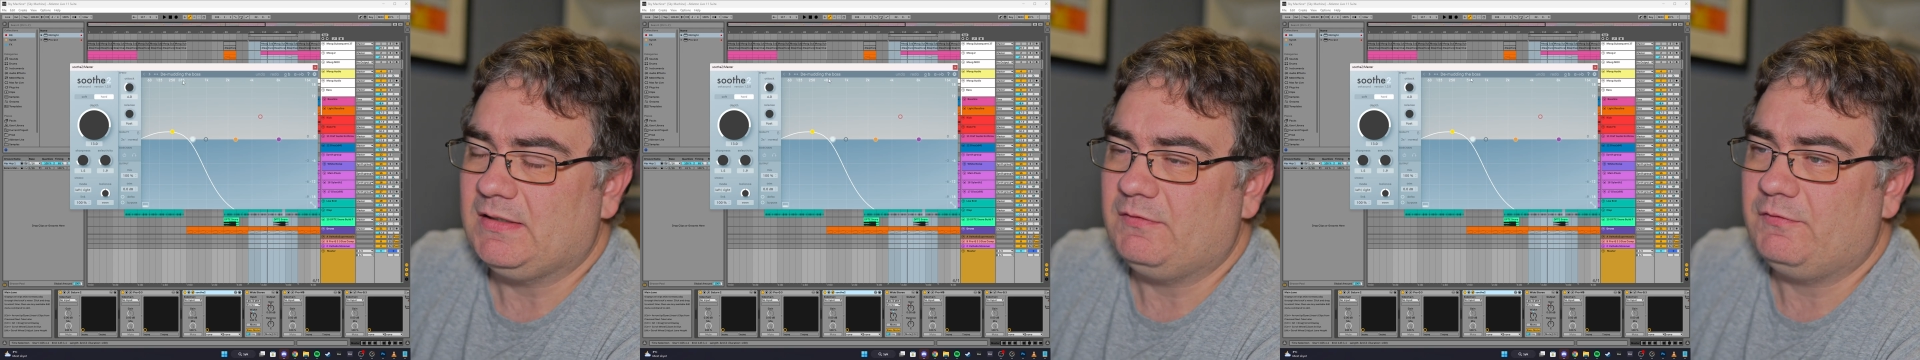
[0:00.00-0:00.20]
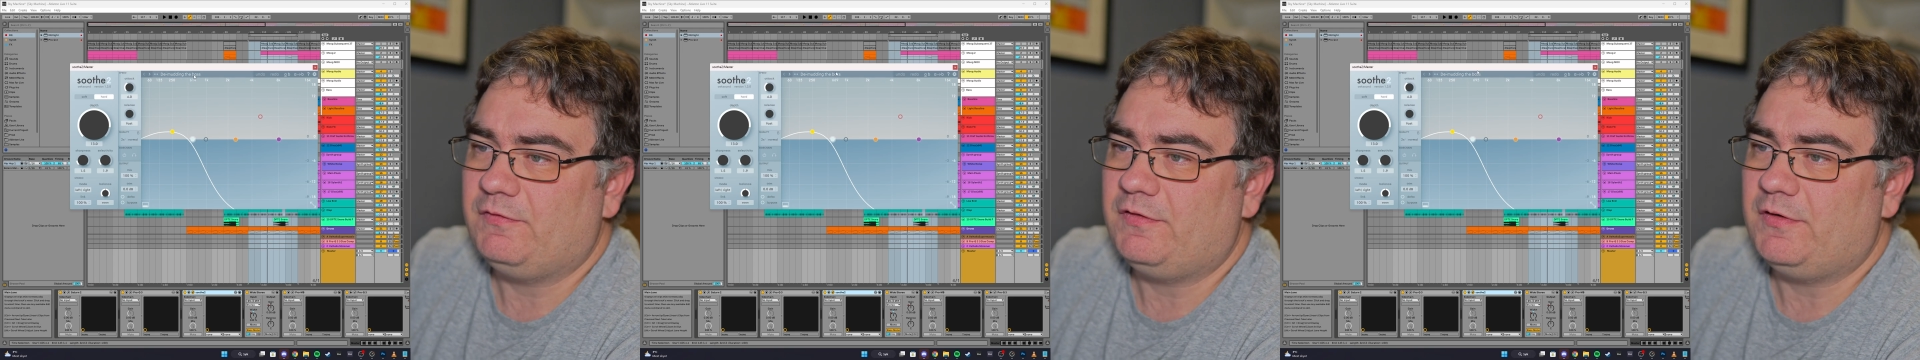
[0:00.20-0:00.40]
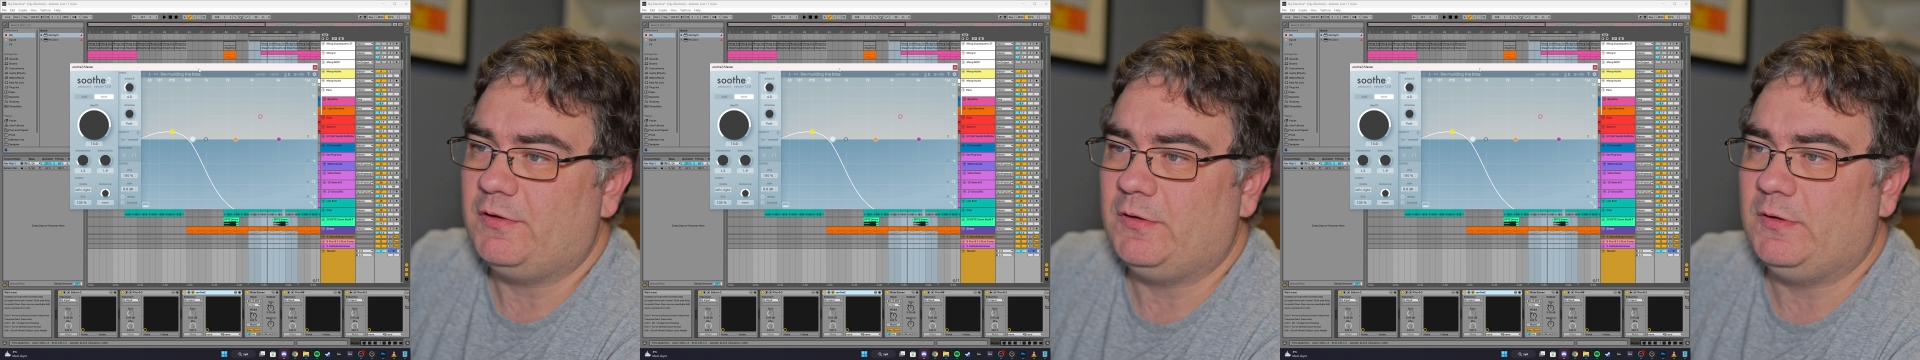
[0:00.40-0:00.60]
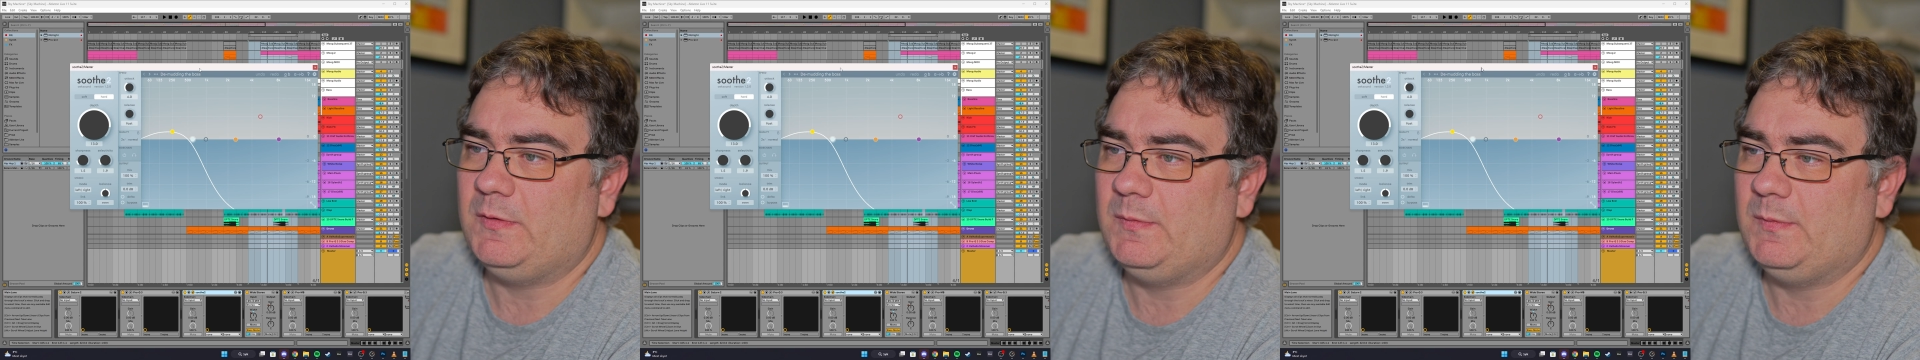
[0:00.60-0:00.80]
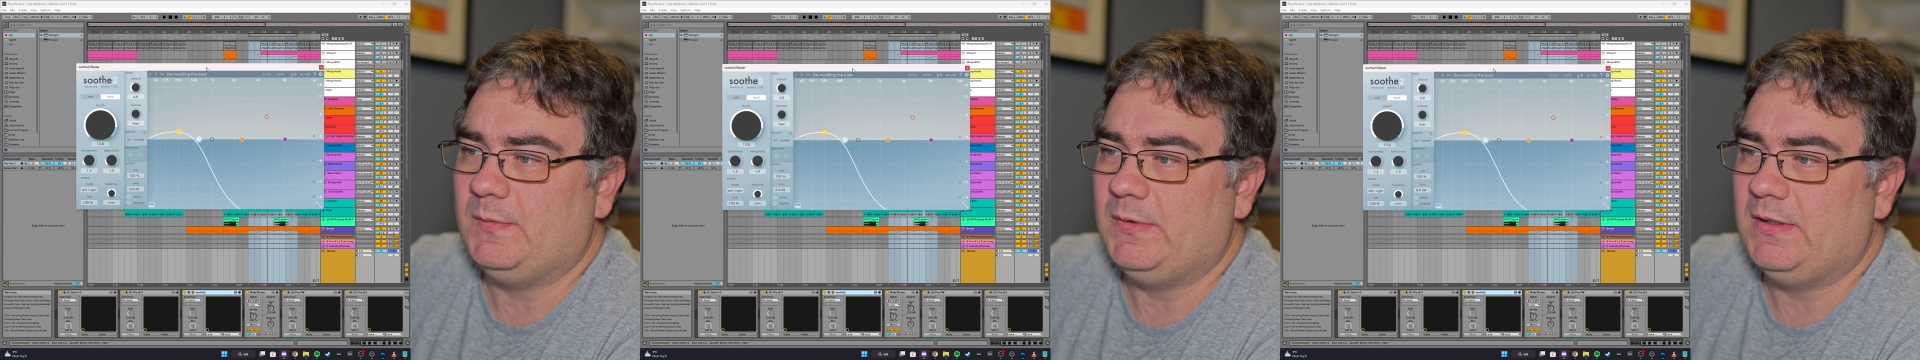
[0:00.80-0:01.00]

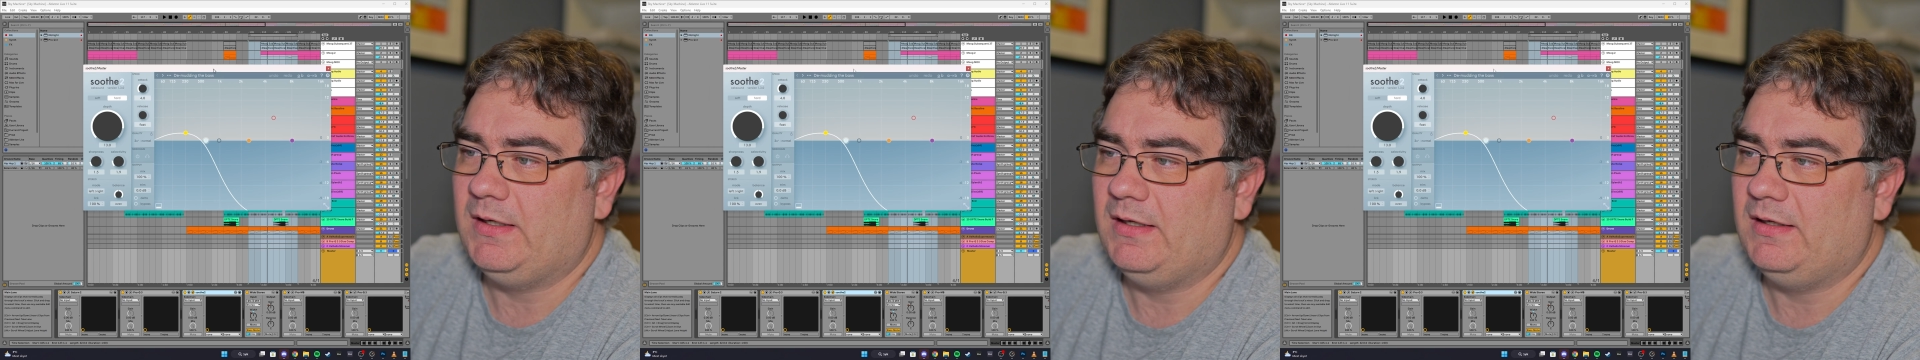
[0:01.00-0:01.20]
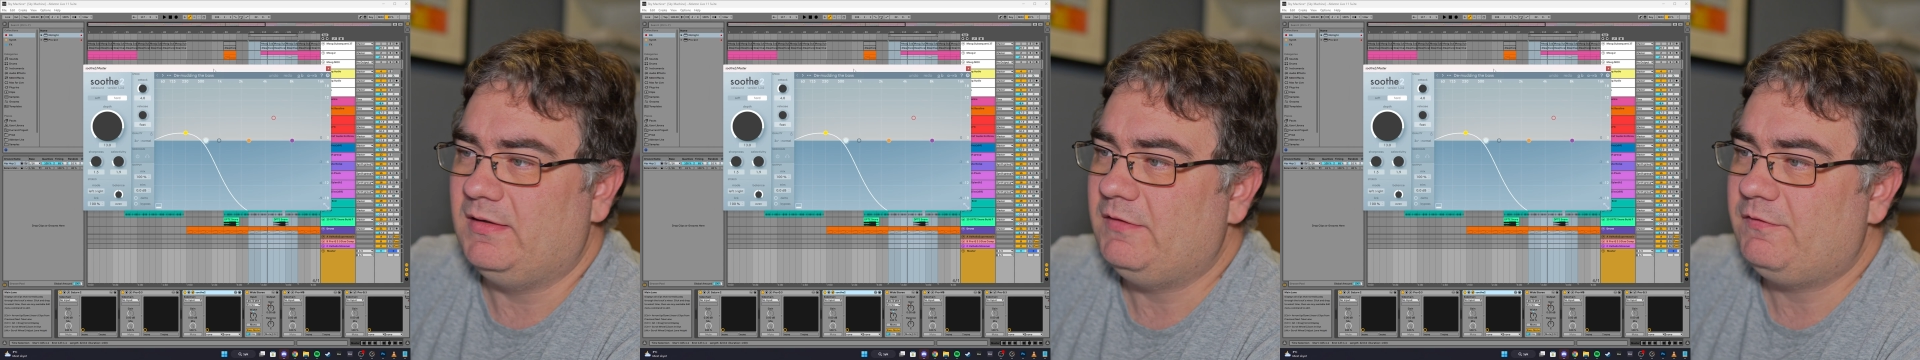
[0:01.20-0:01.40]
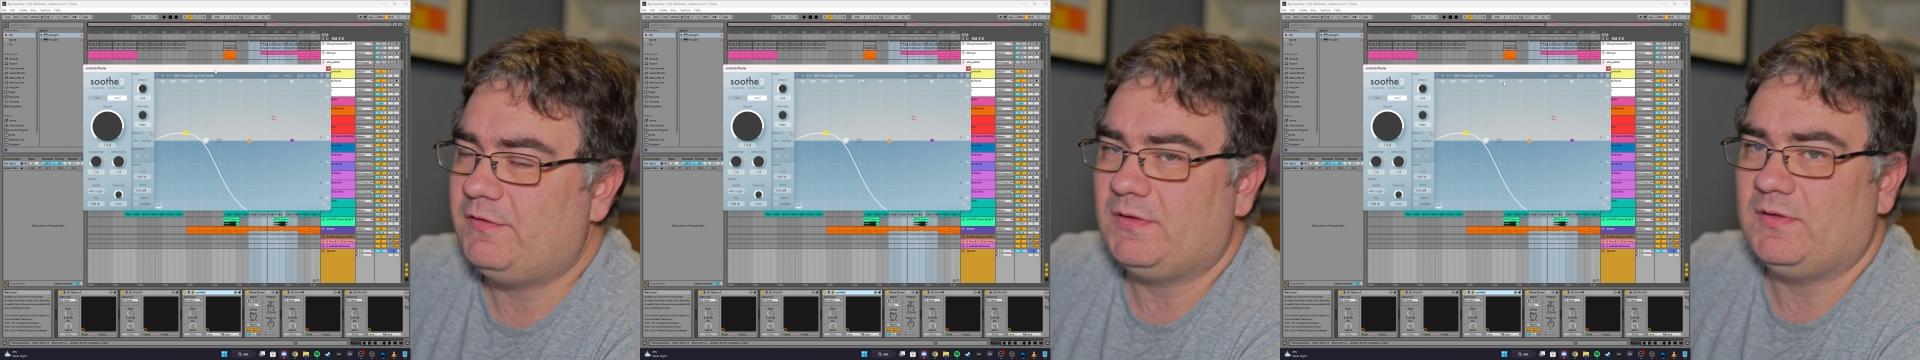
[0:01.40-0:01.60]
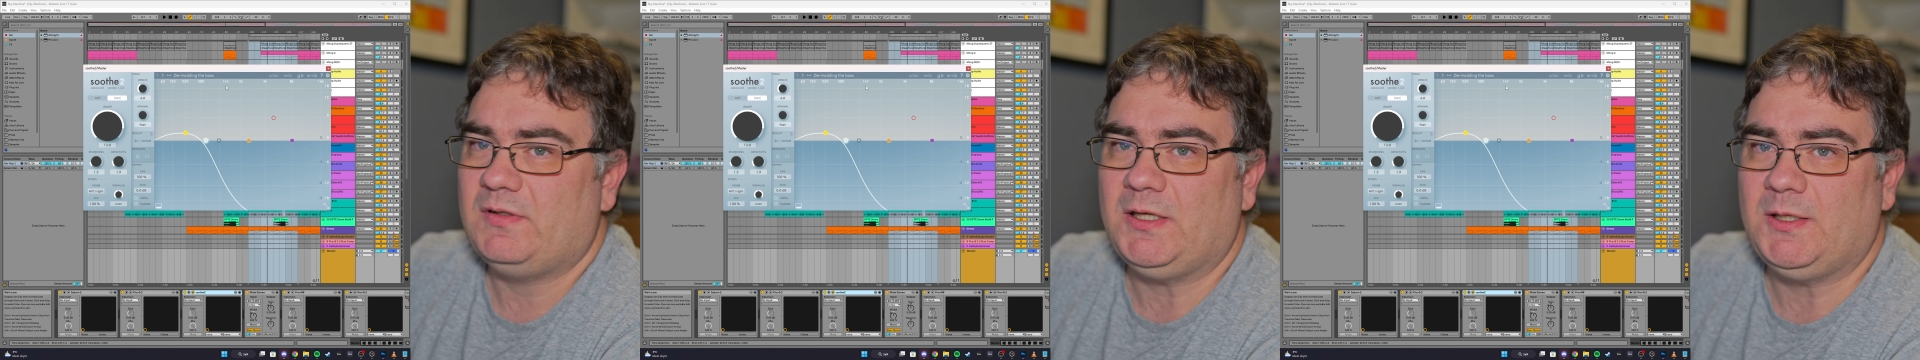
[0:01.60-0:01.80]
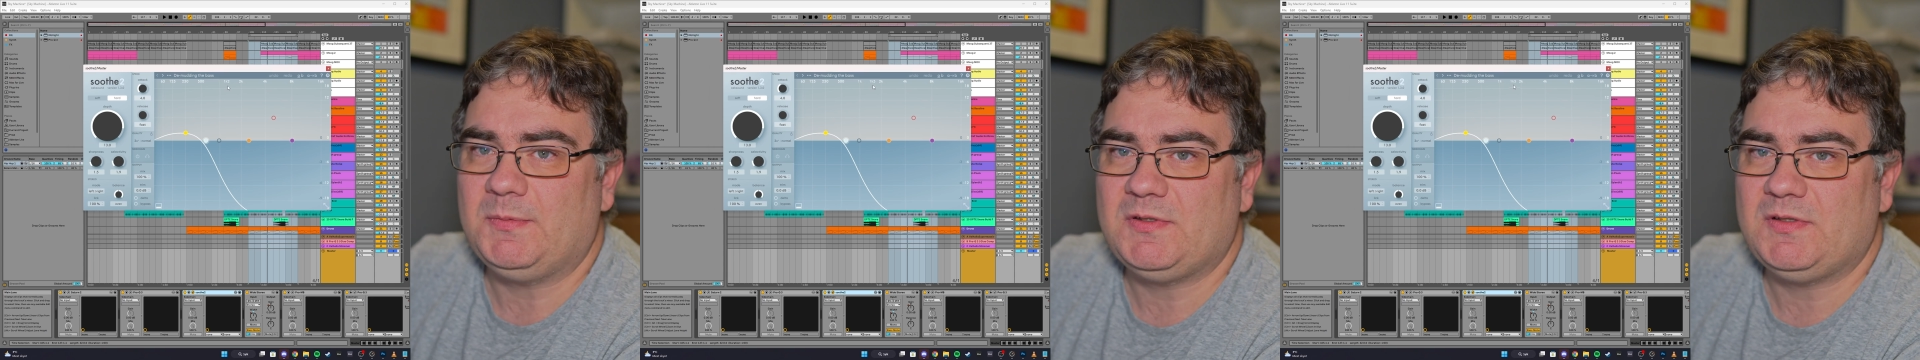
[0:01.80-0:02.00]
from different
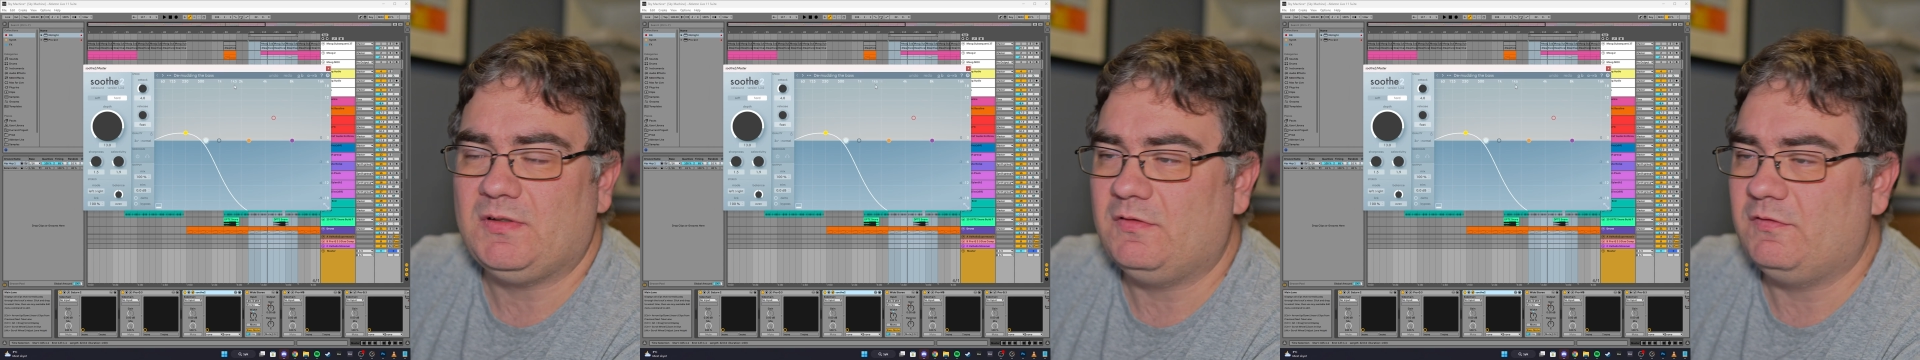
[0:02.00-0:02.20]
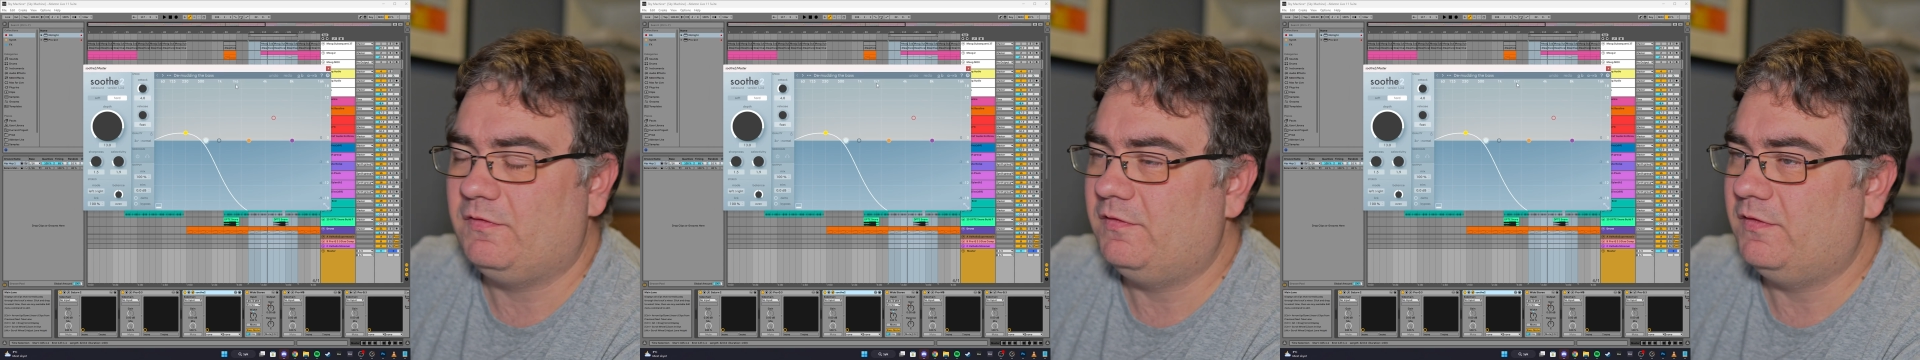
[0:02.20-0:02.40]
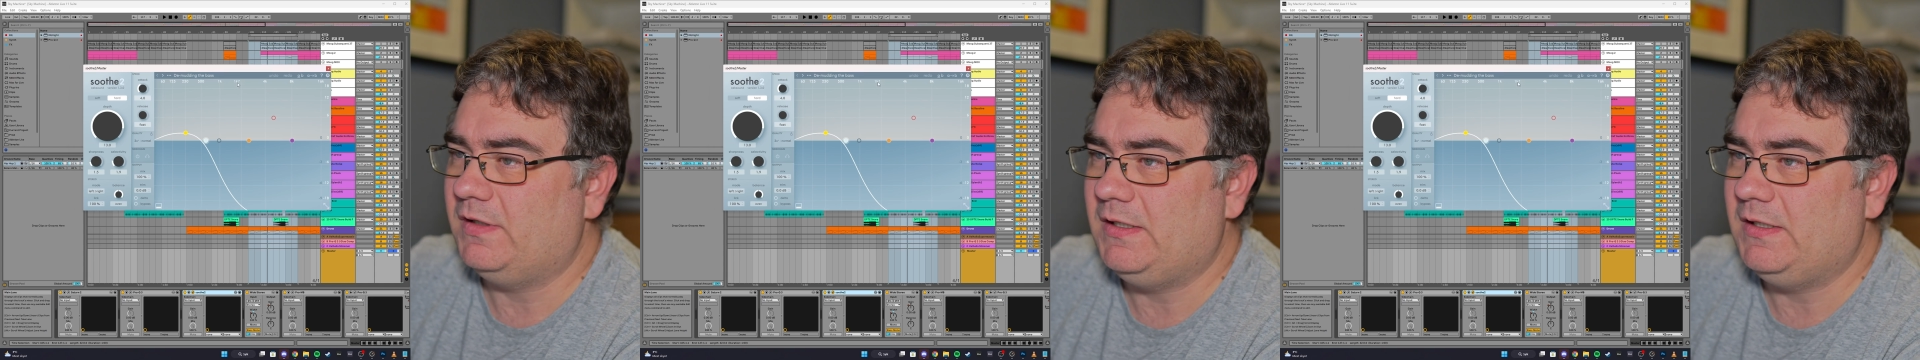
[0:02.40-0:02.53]
types of